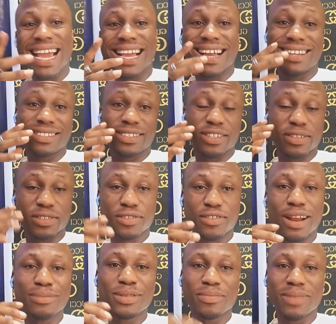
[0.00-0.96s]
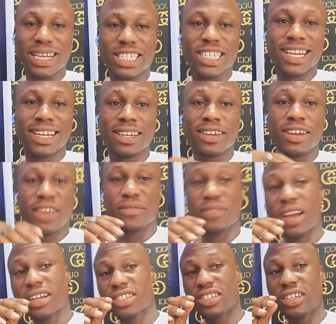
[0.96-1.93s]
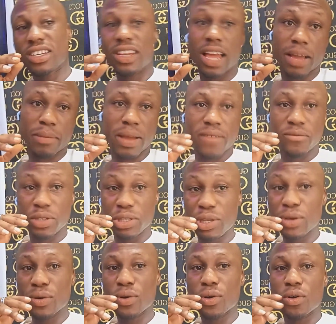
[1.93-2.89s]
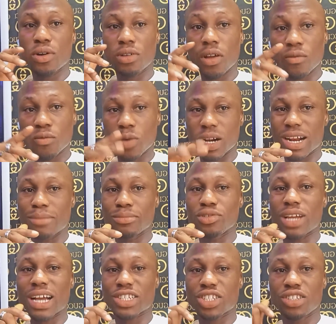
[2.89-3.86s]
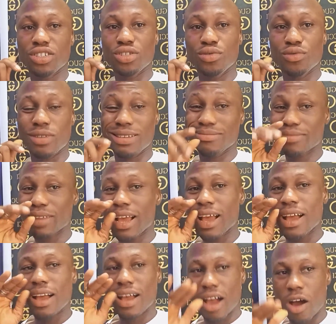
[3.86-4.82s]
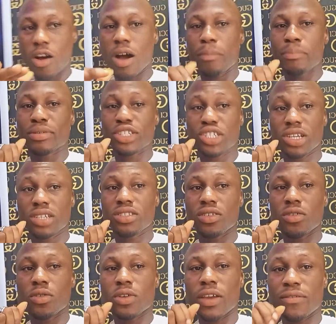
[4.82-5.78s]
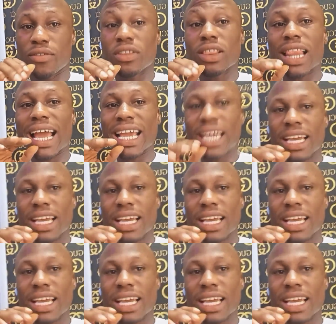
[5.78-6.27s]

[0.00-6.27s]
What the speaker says: subscribe to my channel if you actually like my video or love what I'm actually doing. I appreciate you if you like